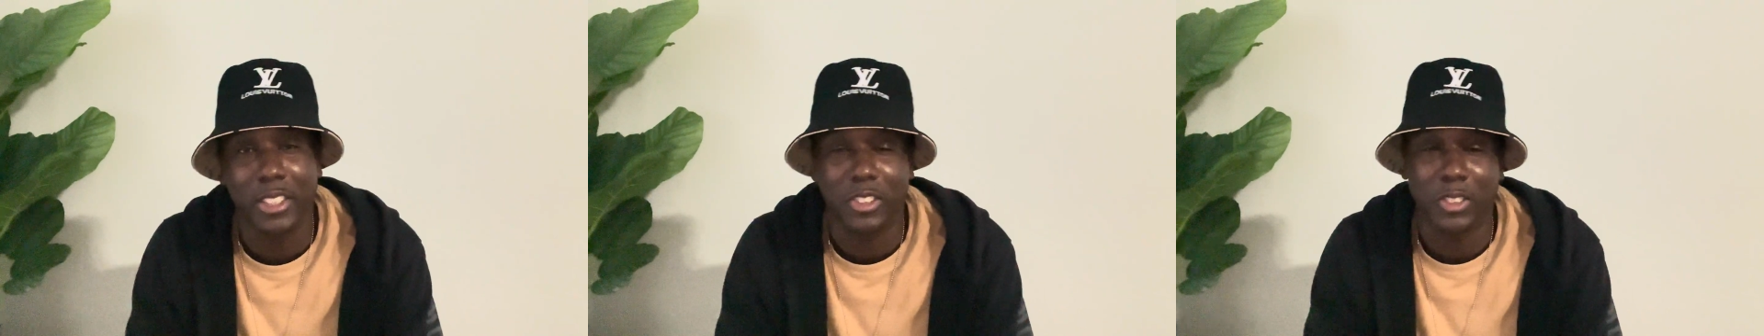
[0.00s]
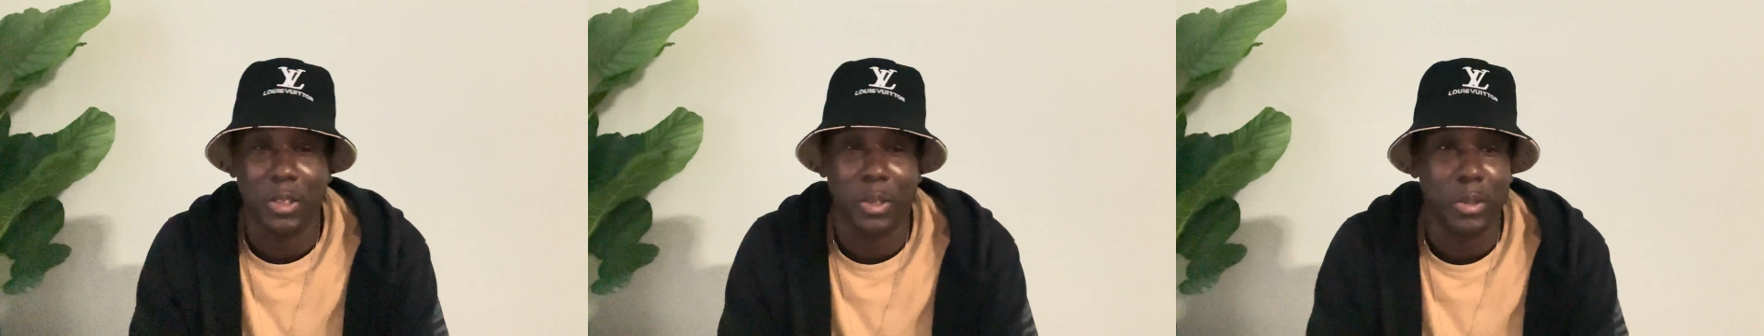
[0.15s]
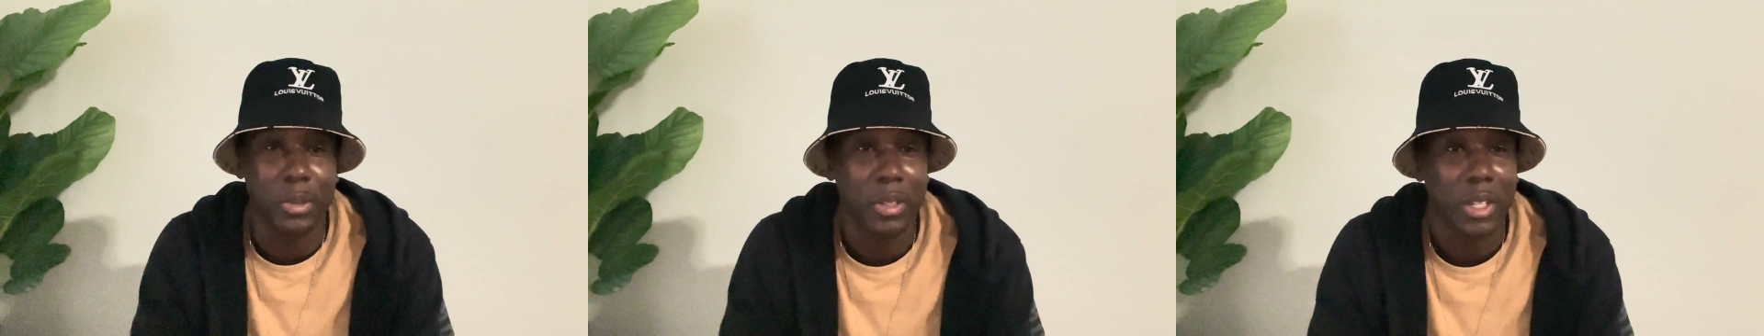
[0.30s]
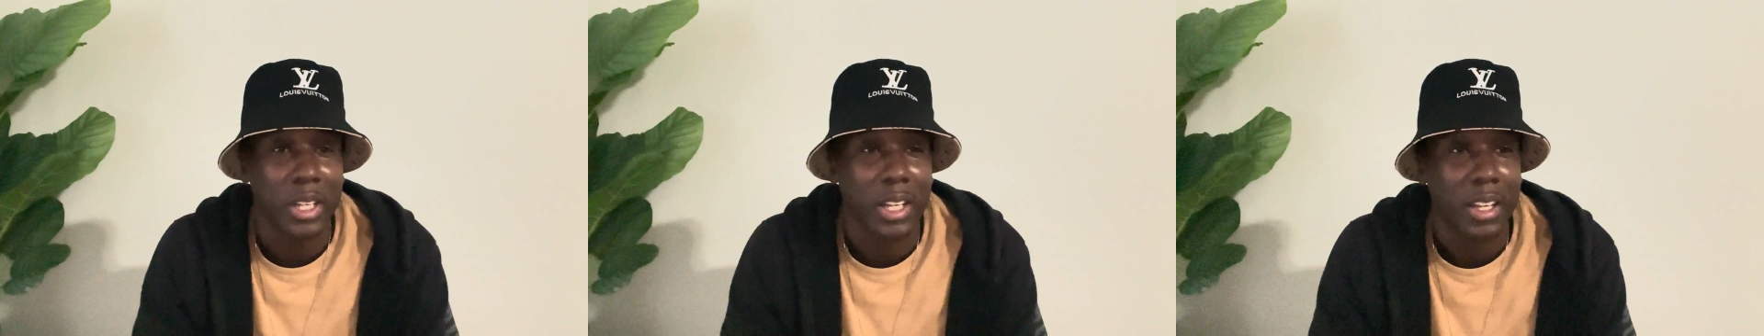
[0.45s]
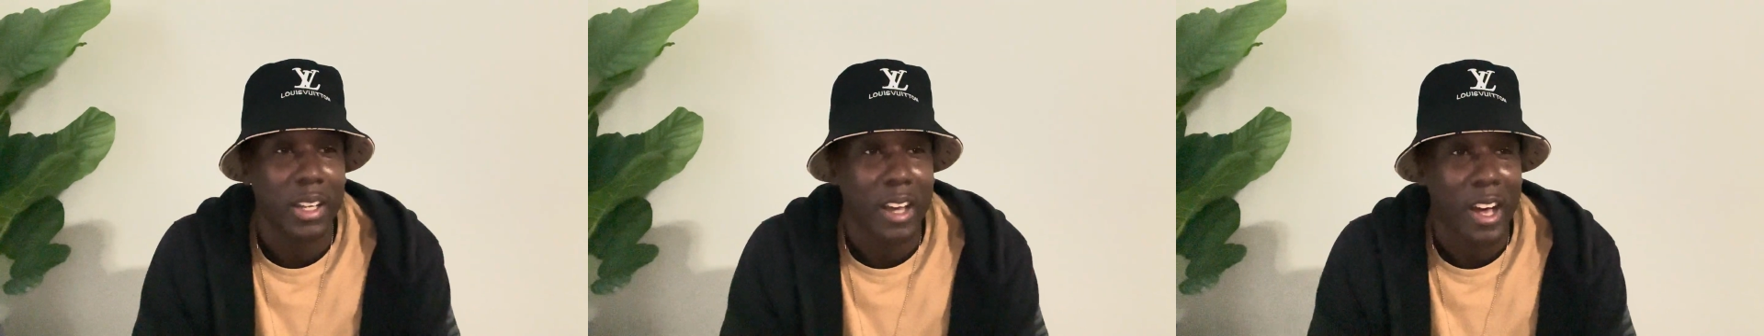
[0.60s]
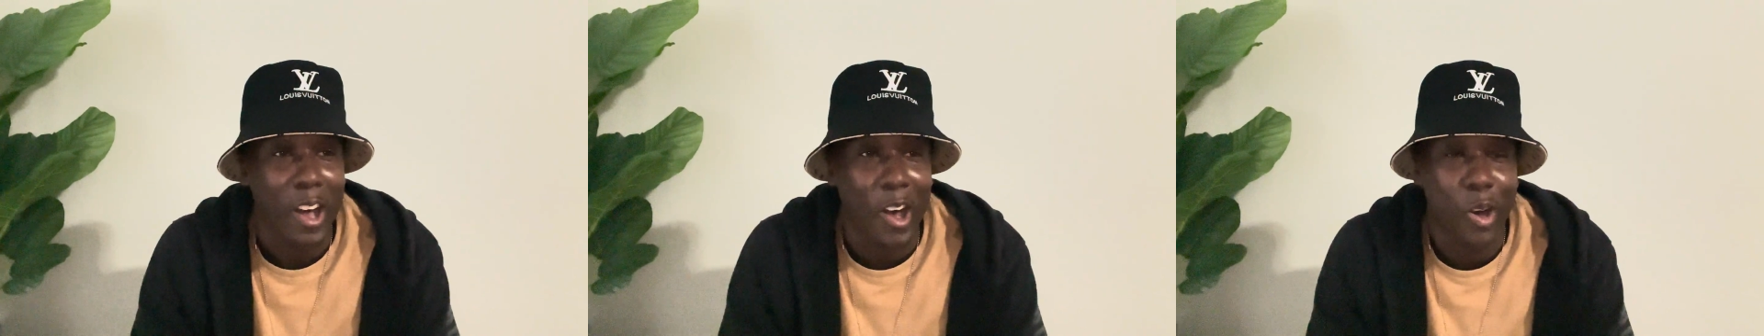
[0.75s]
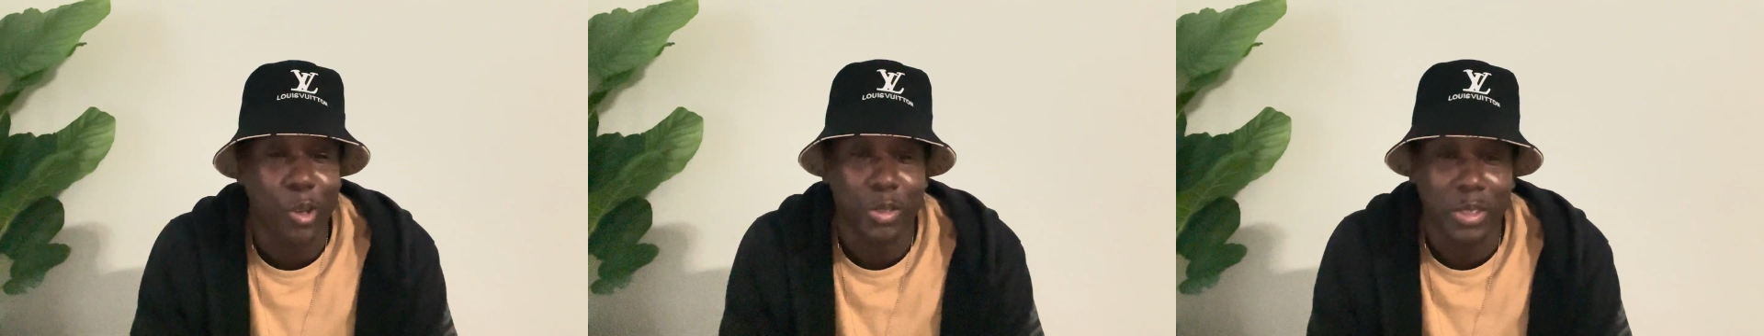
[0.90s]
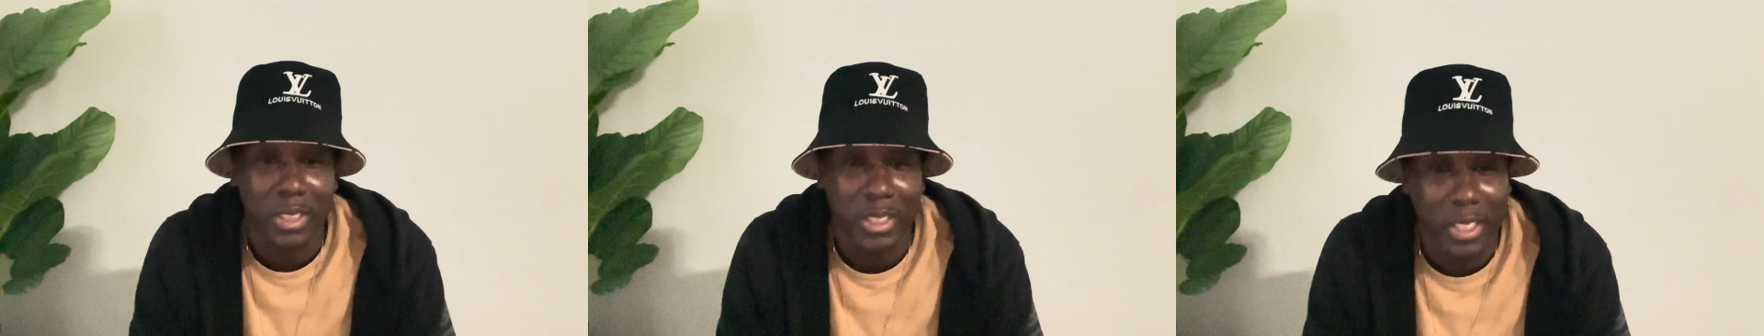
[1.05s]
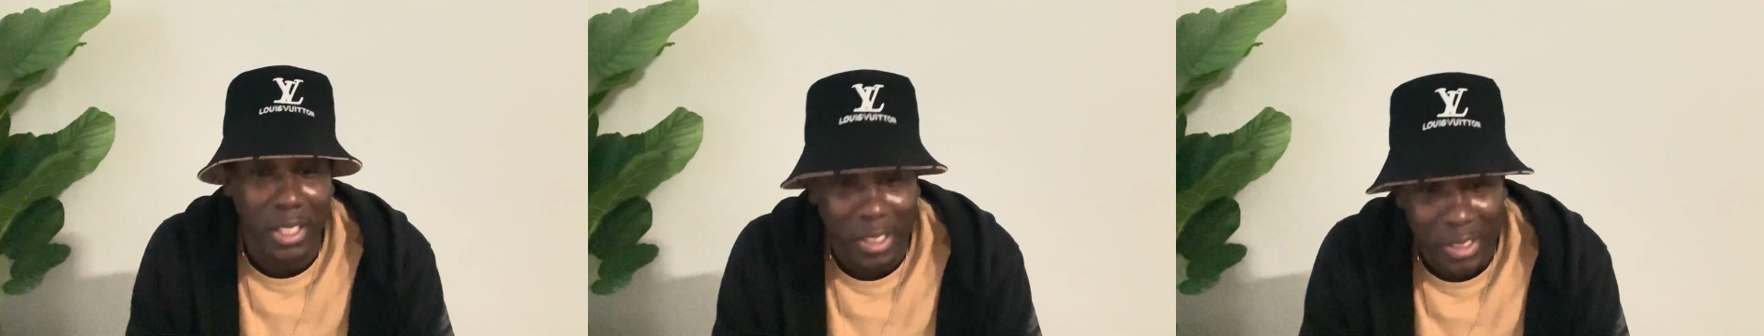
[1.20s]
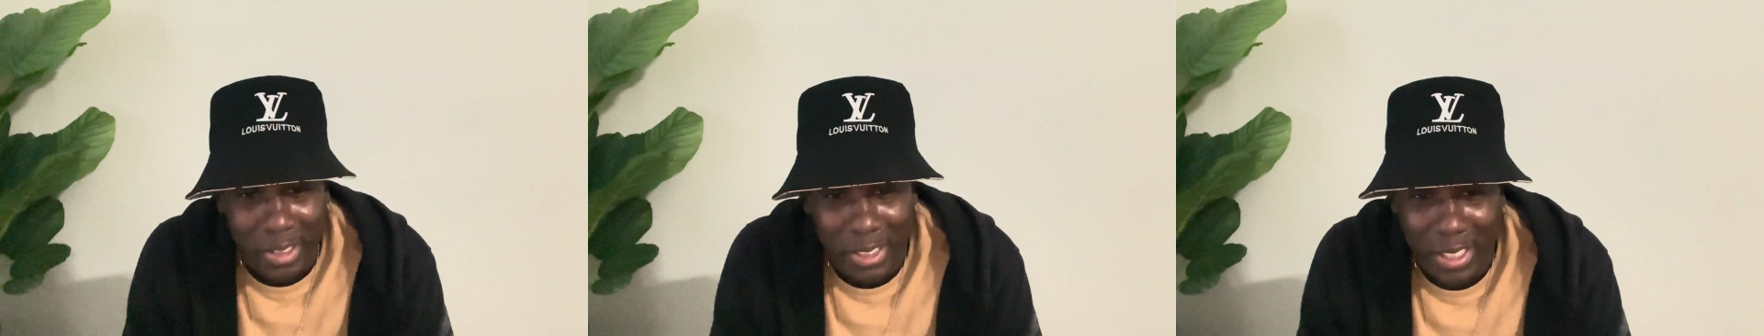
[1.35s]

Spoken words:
So altogether,